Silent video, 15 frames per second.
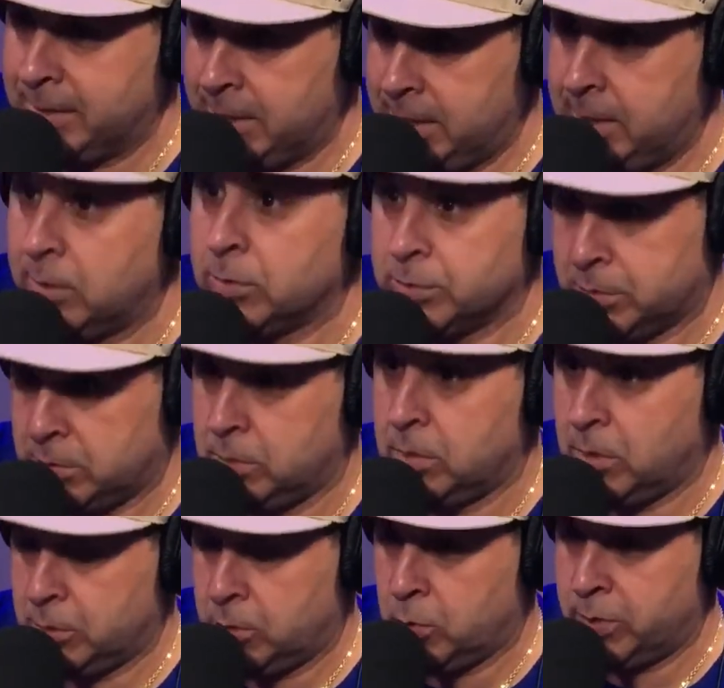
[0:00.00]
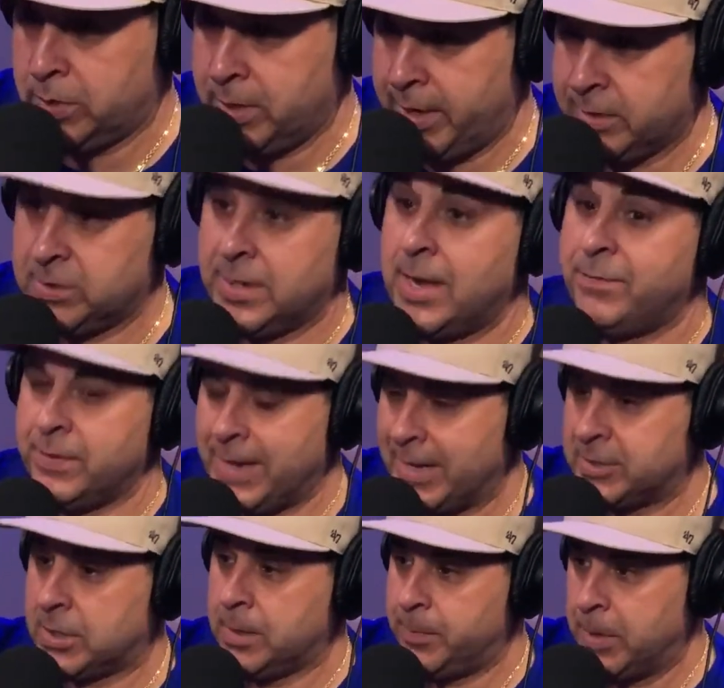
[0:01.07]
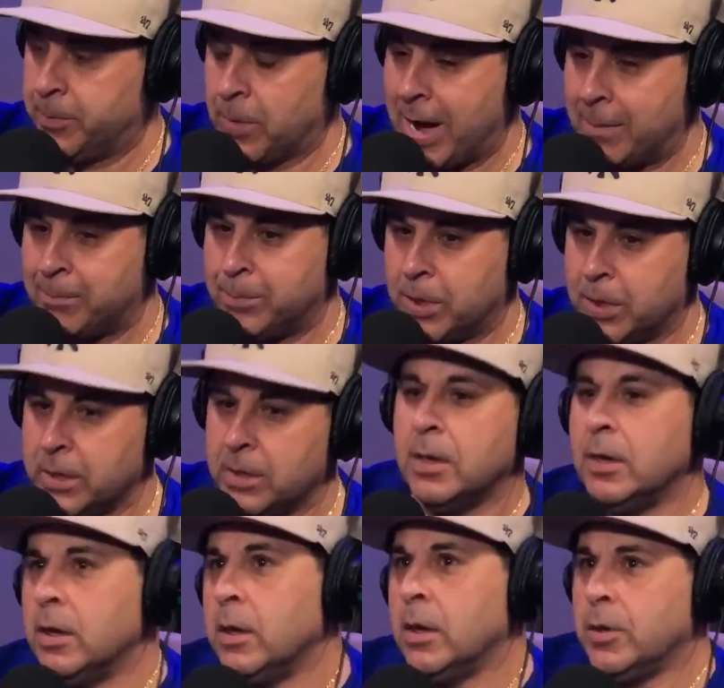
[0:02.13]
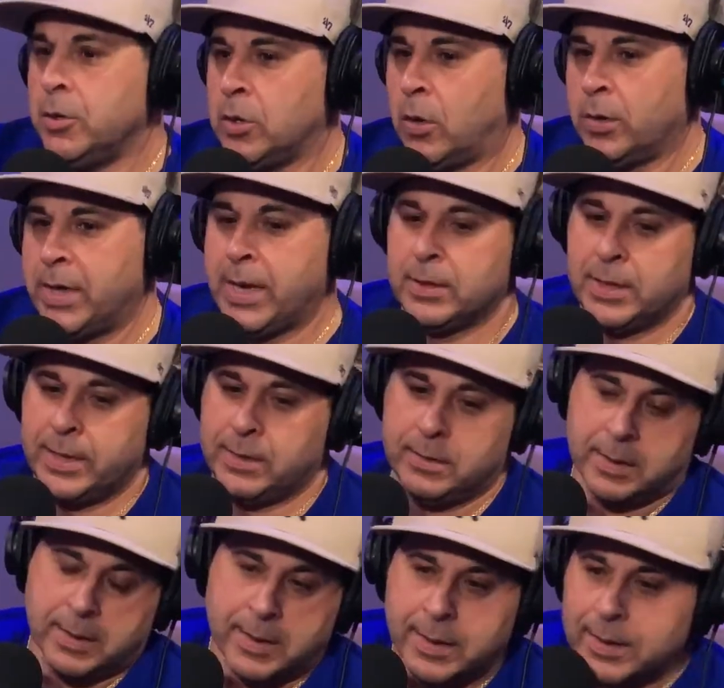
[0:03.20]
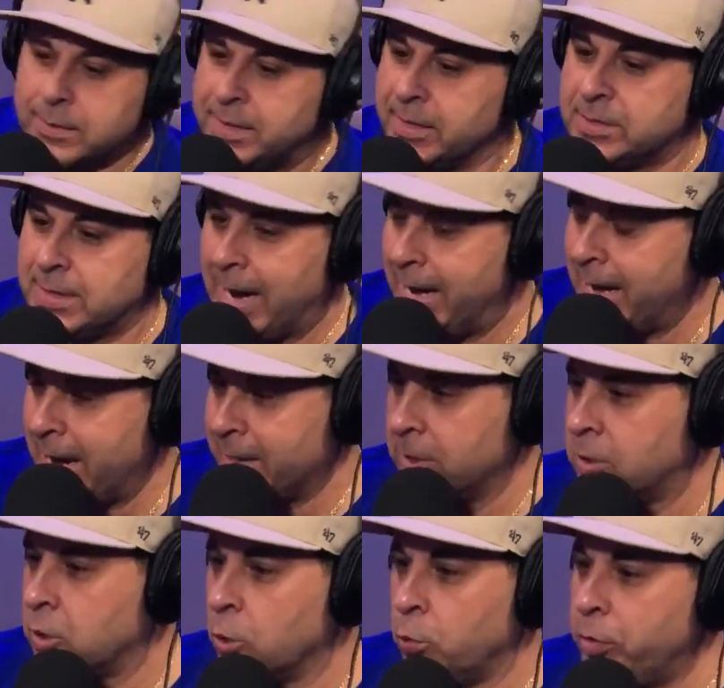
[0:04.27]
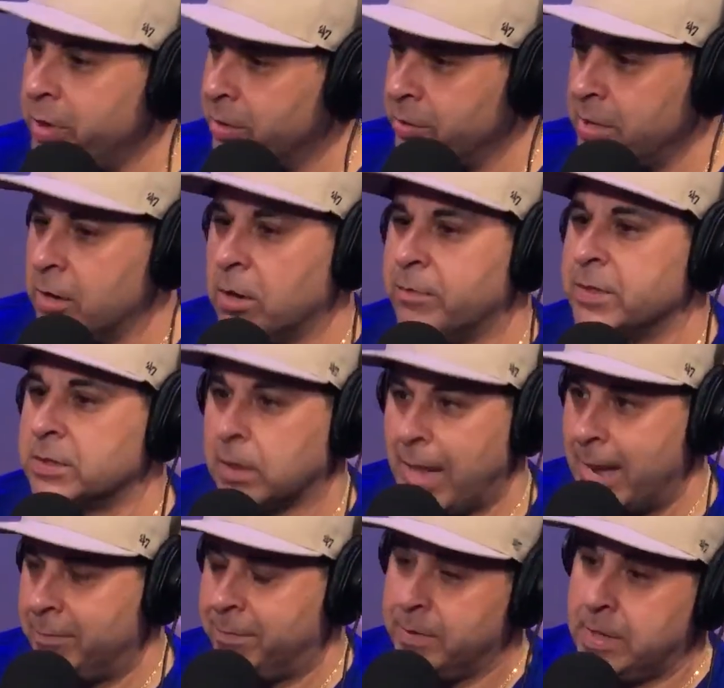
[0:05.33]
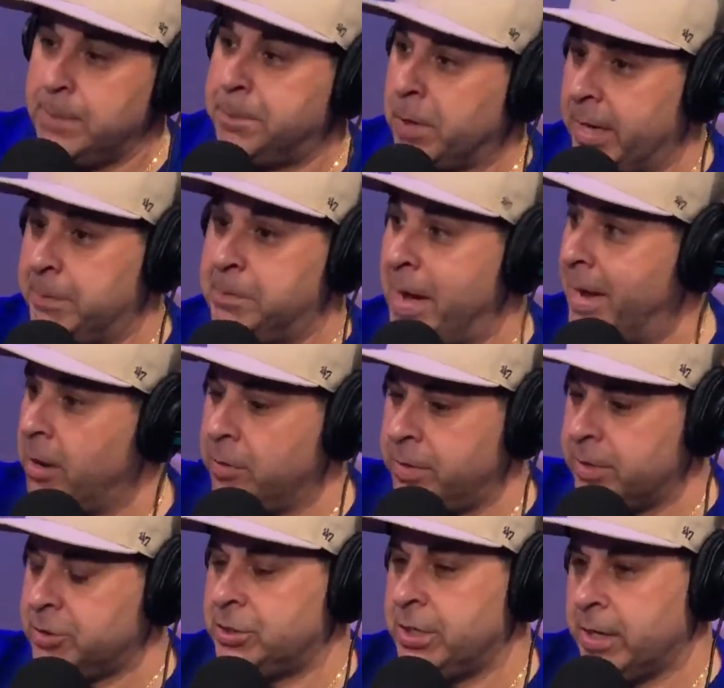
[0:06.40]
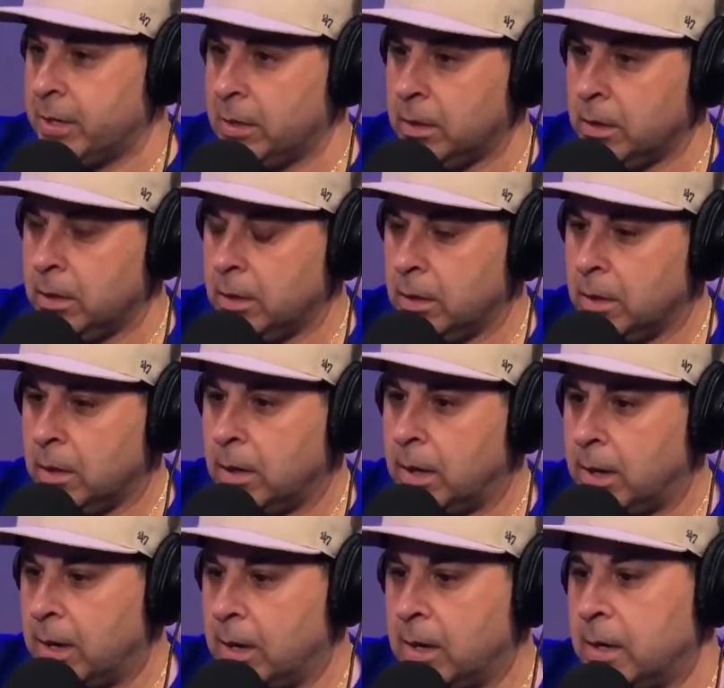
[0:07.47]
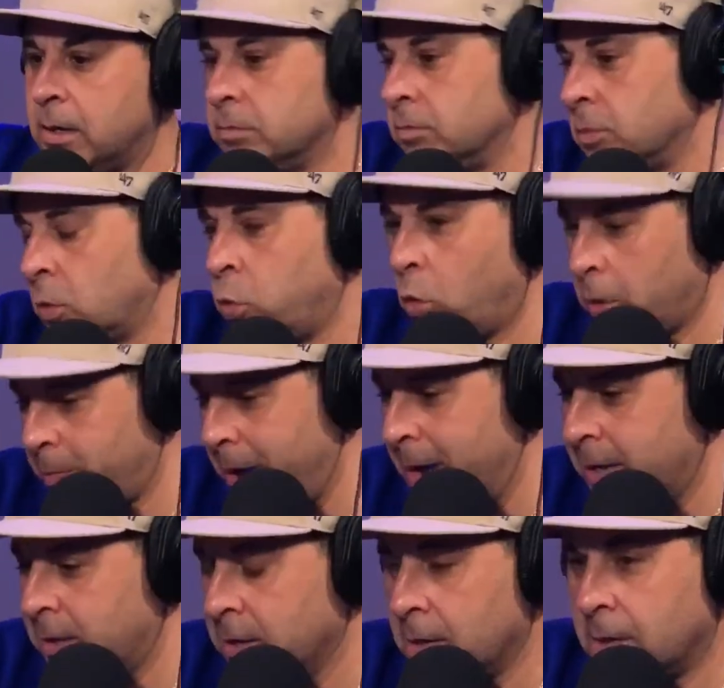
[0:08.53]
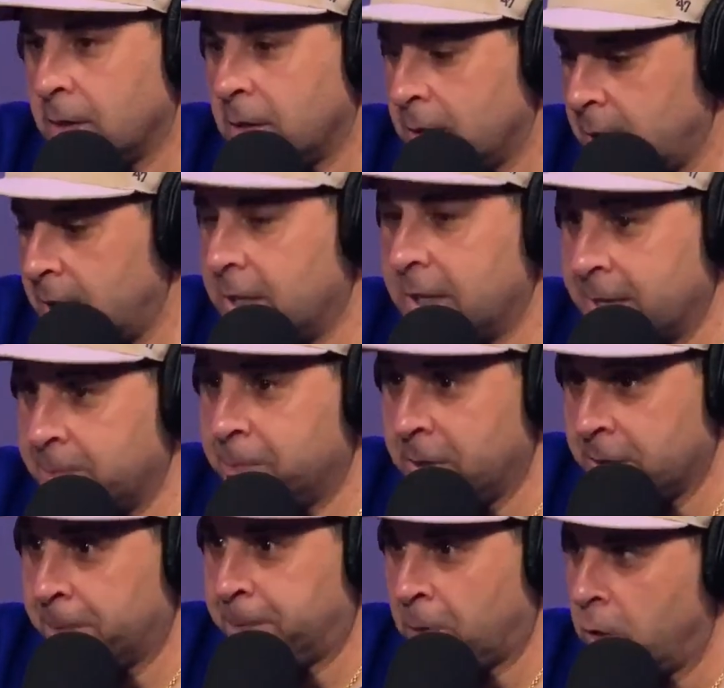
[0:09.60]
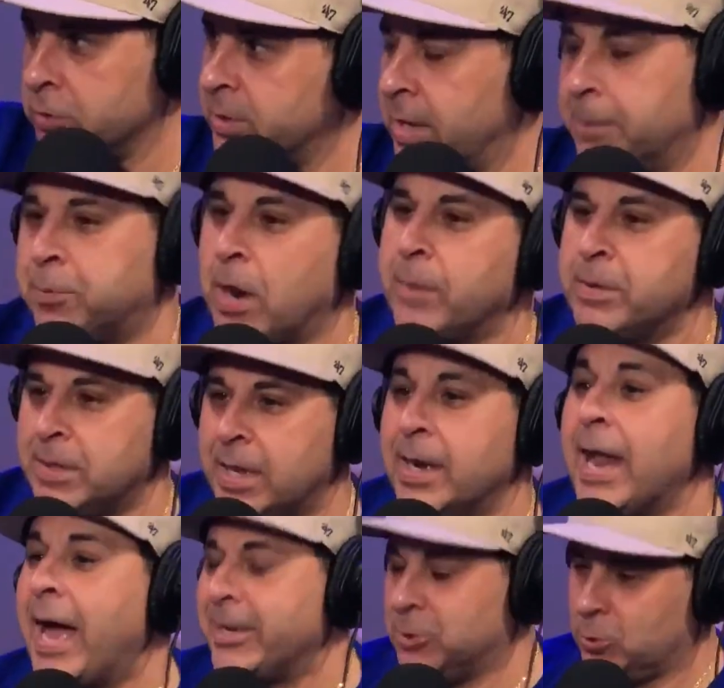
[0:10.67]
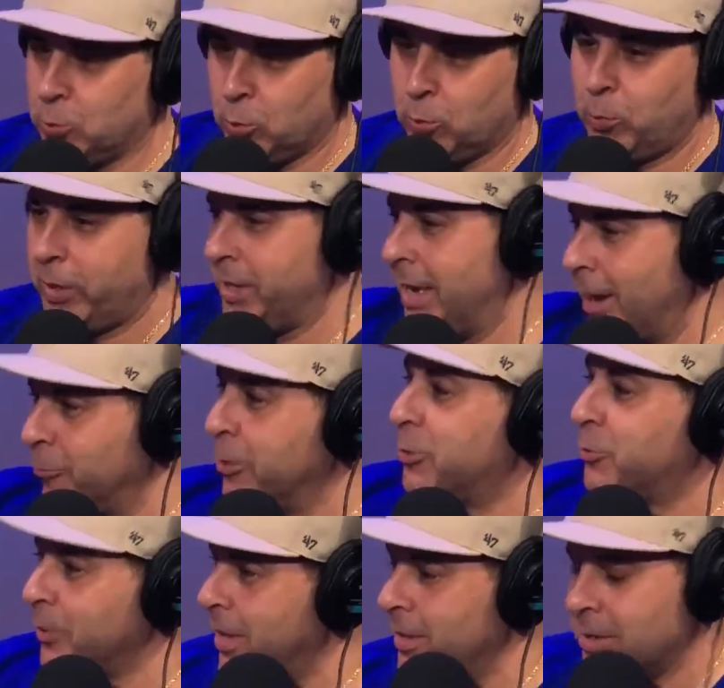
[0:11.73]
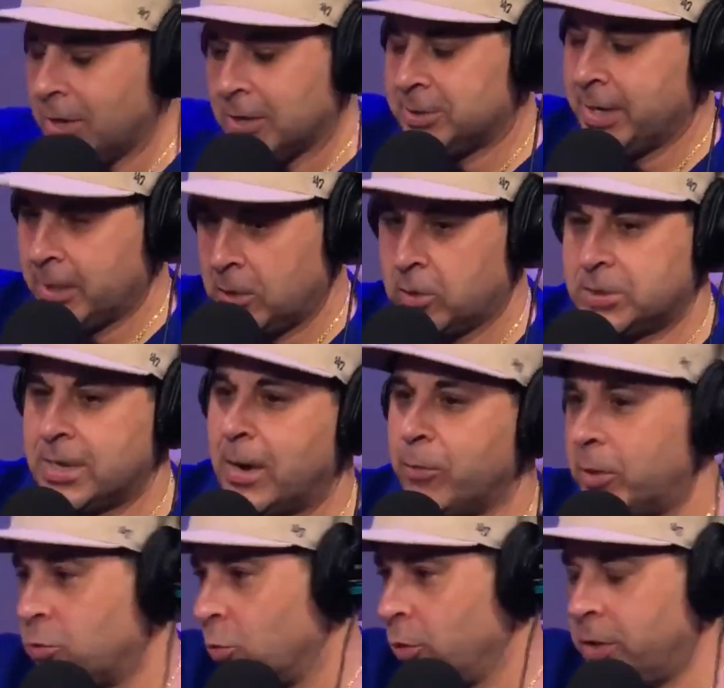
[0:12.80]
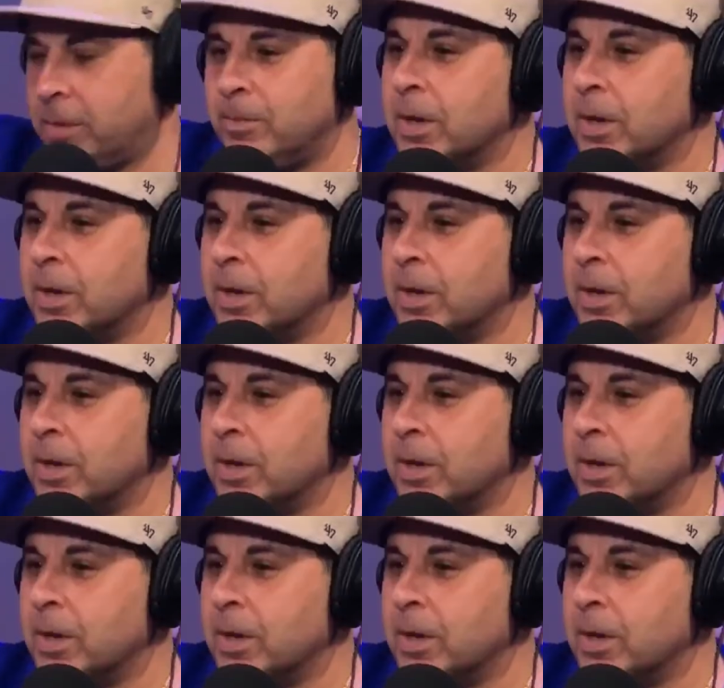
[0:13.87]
The Eagles are doing to their staff, and that's going to be a problem. But, again, like this guy had a career year of his life. He played better this year, the quarterback in the pros than he probably did in high school when he got recruited. Jalen Hurts got recruited.